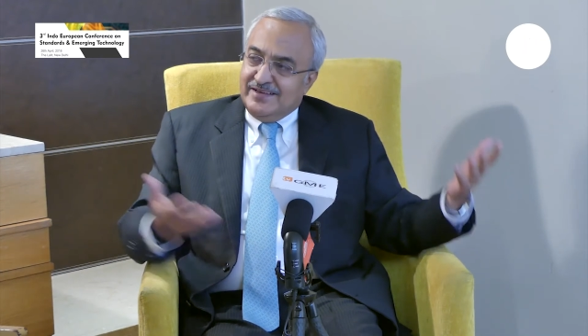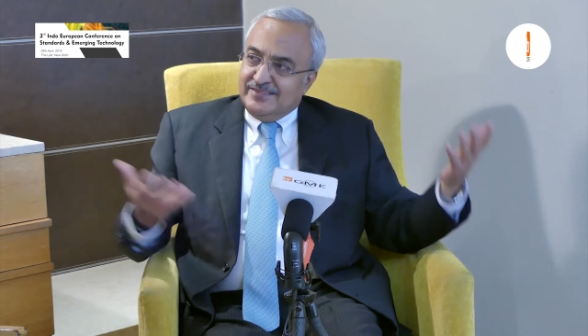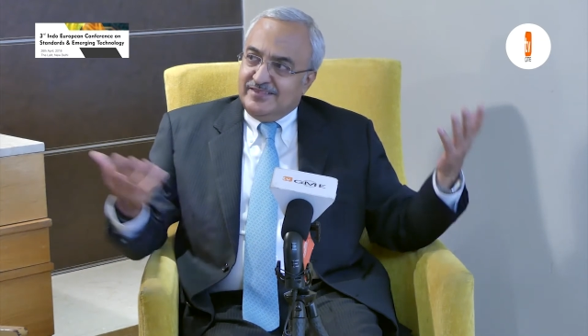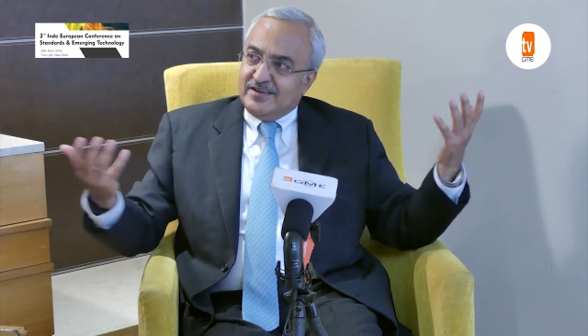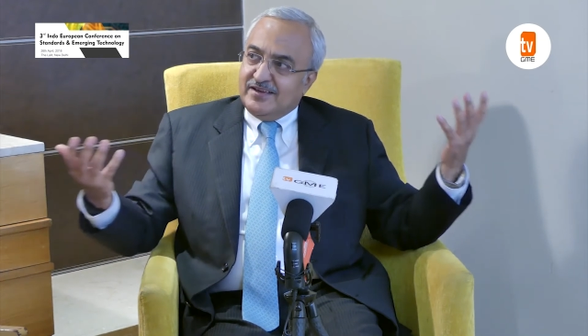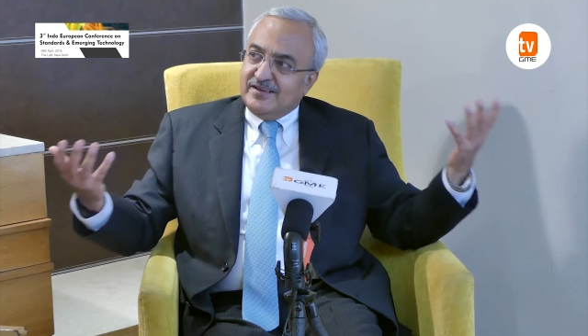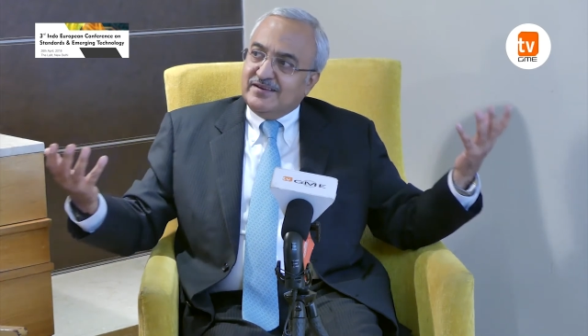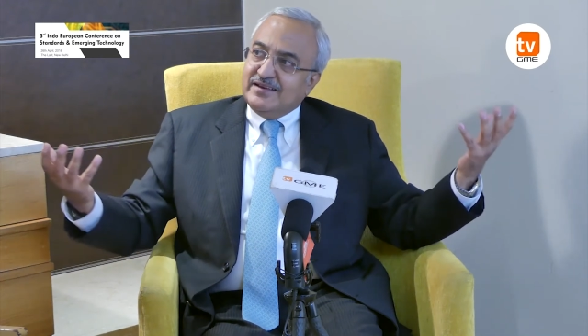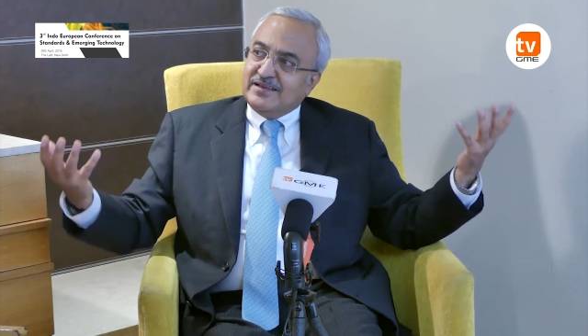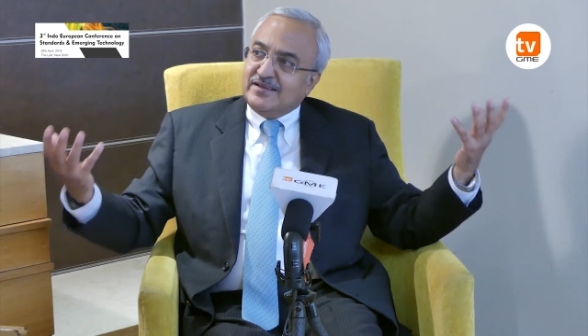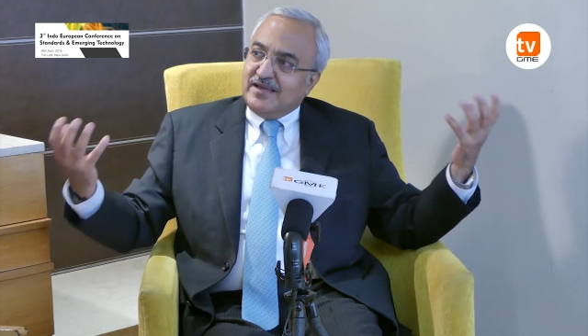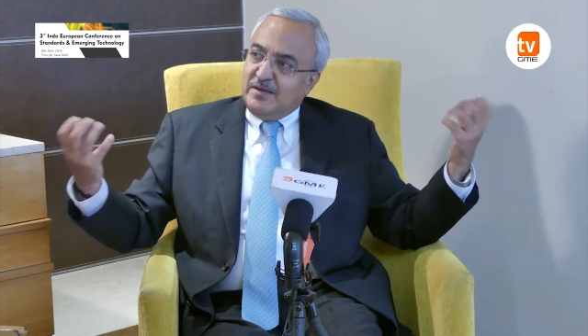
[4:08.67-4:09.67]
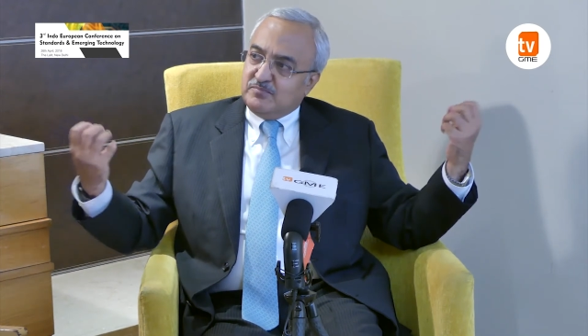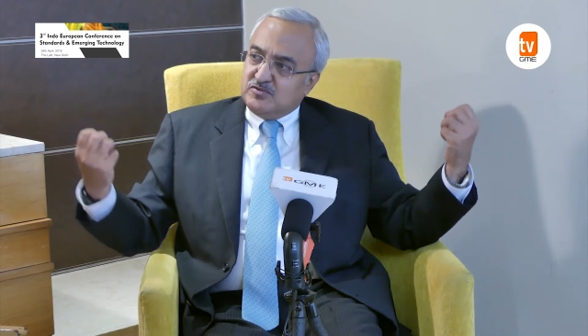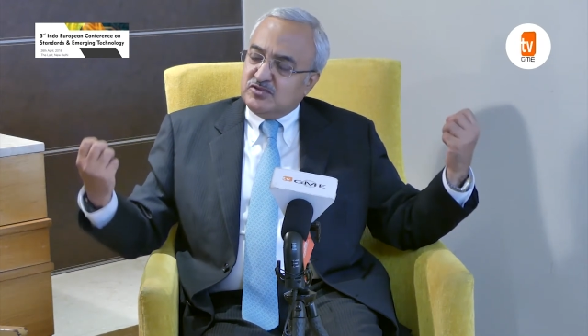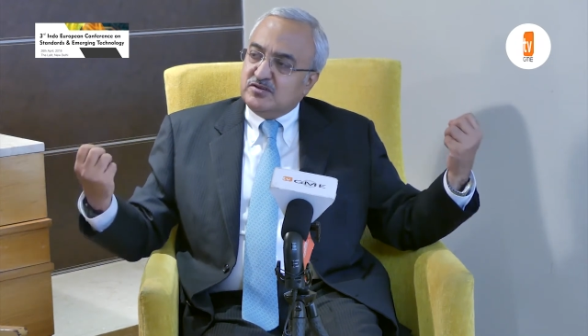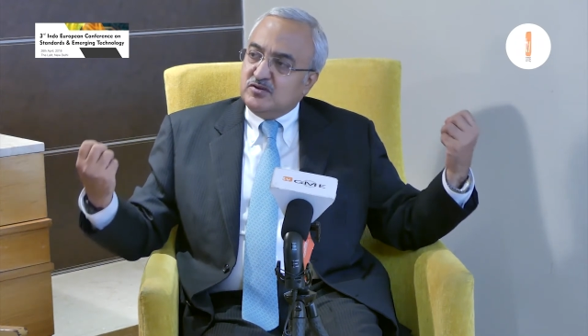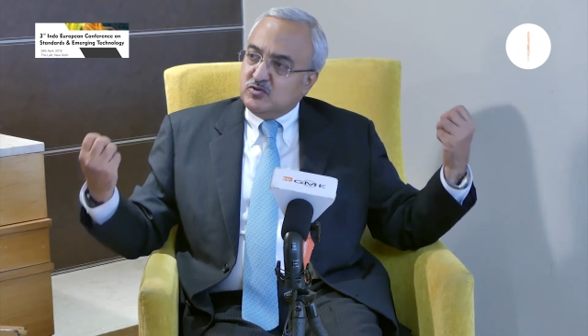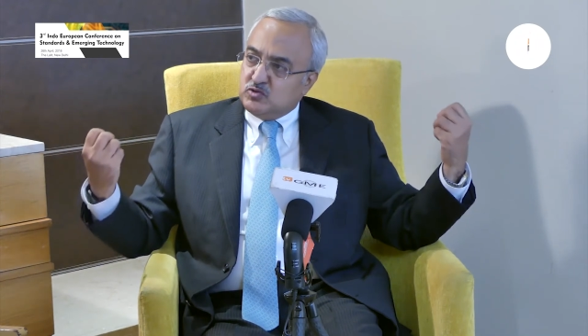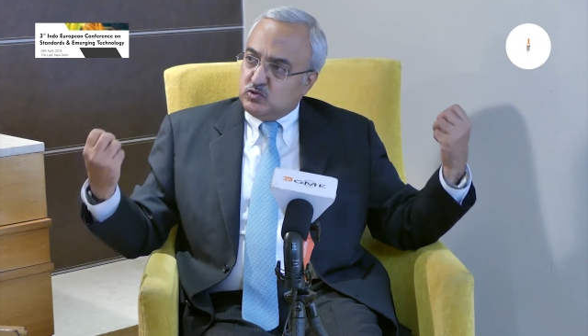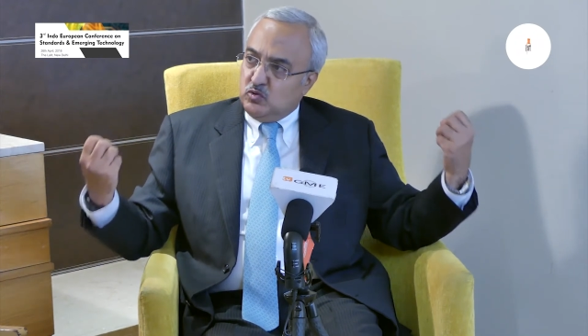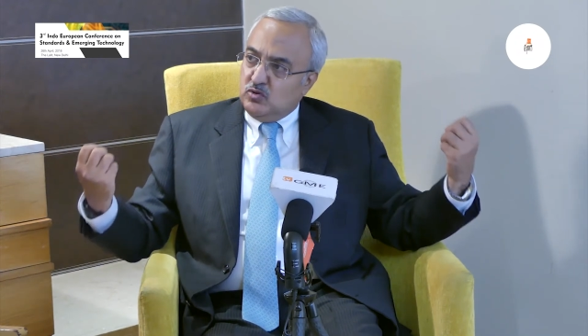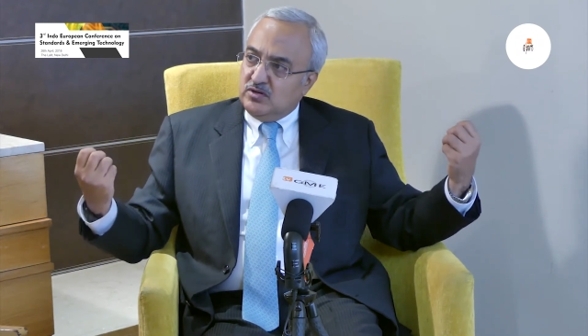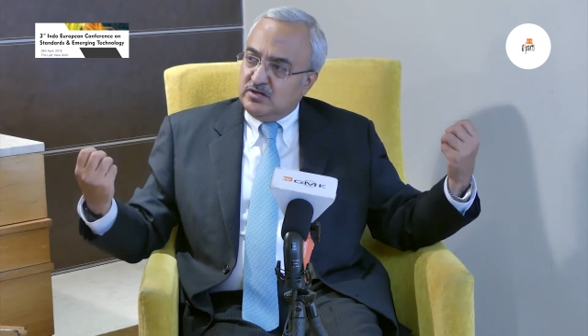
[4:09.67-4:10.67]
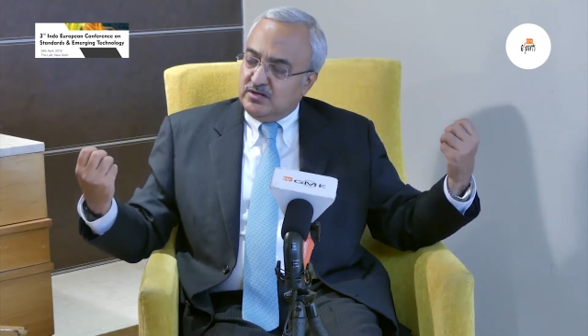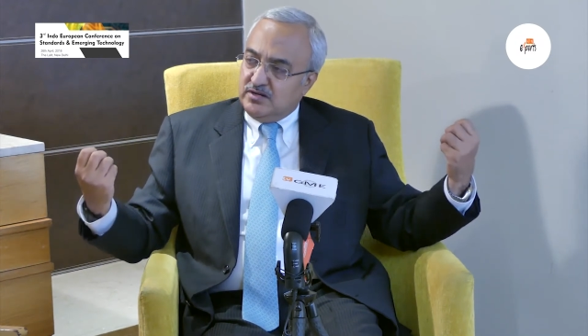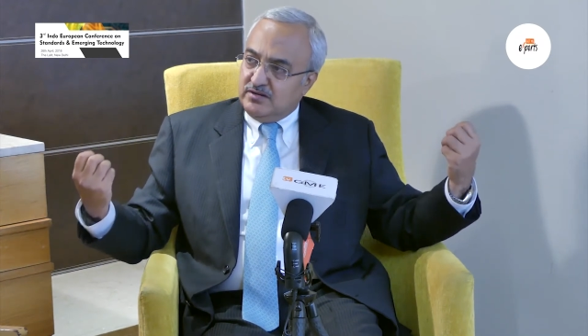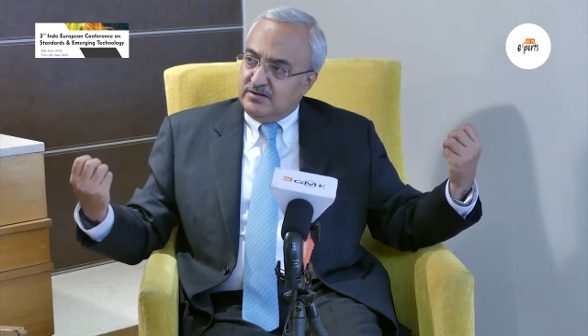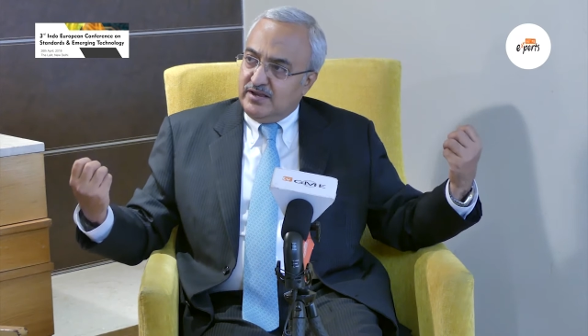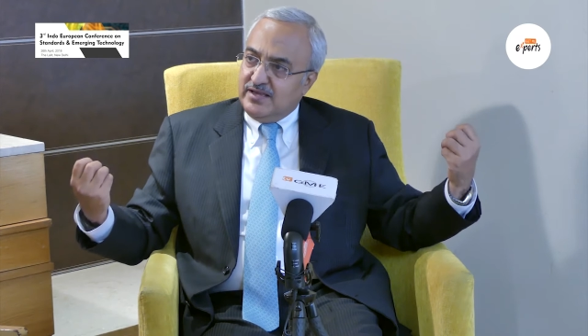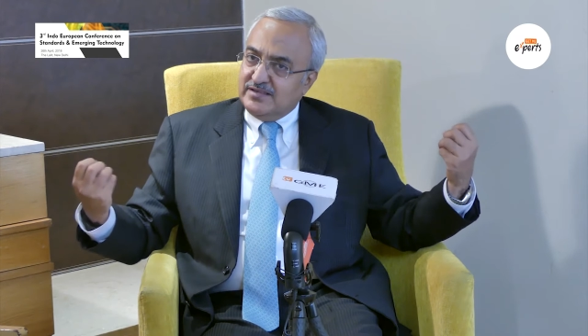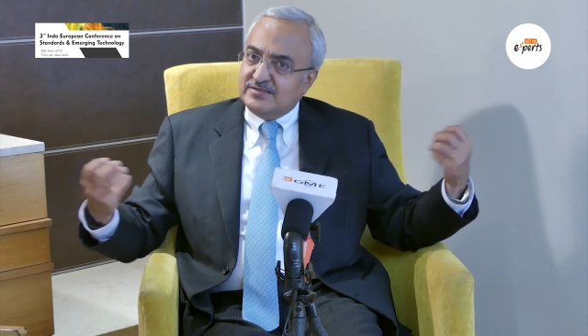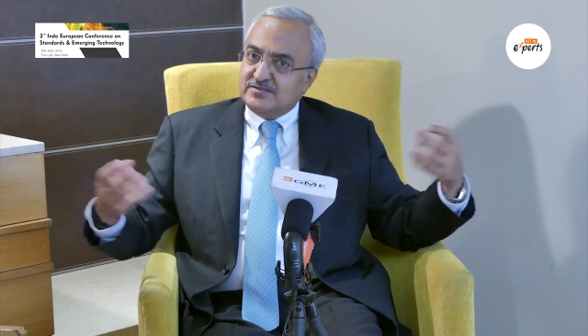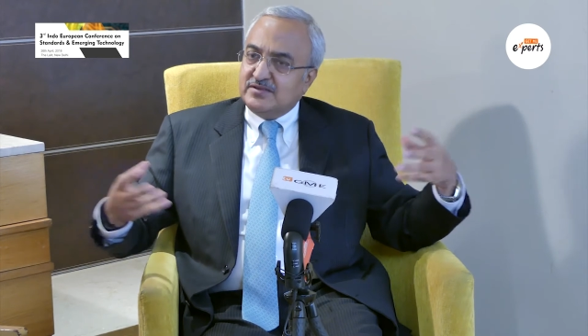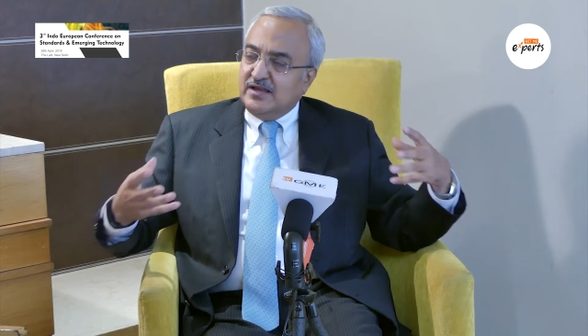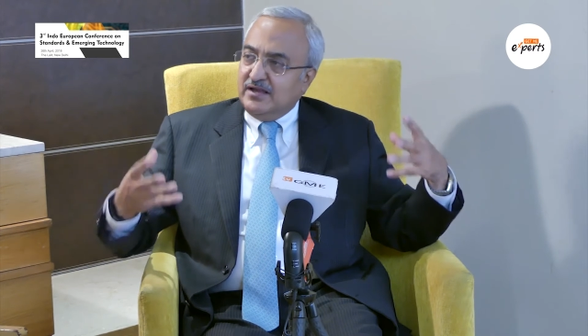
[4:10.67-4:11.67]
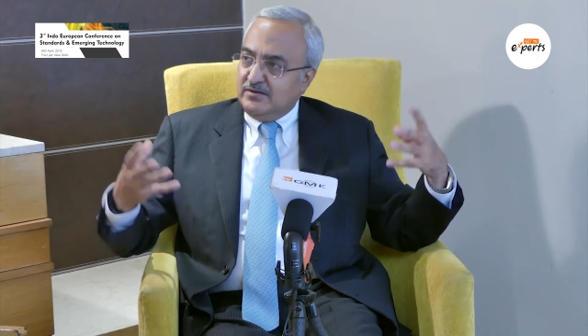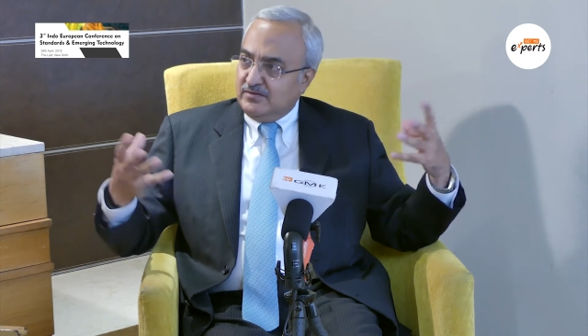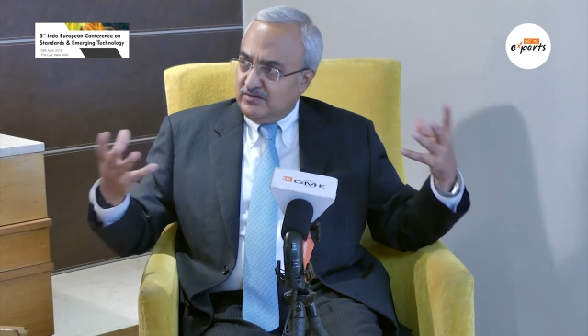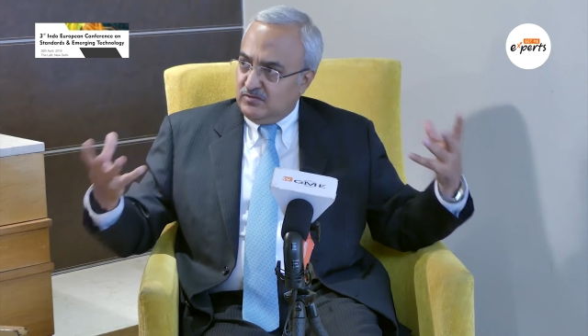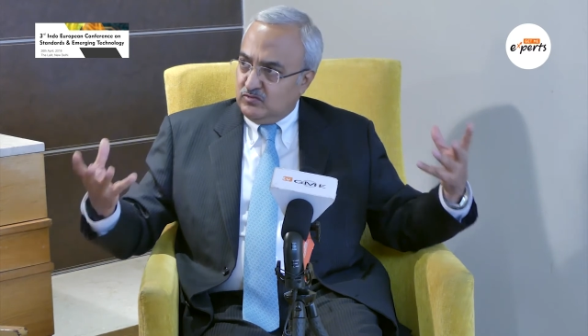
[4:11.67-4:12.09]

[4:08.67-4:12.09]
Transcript: They can capture solar rays and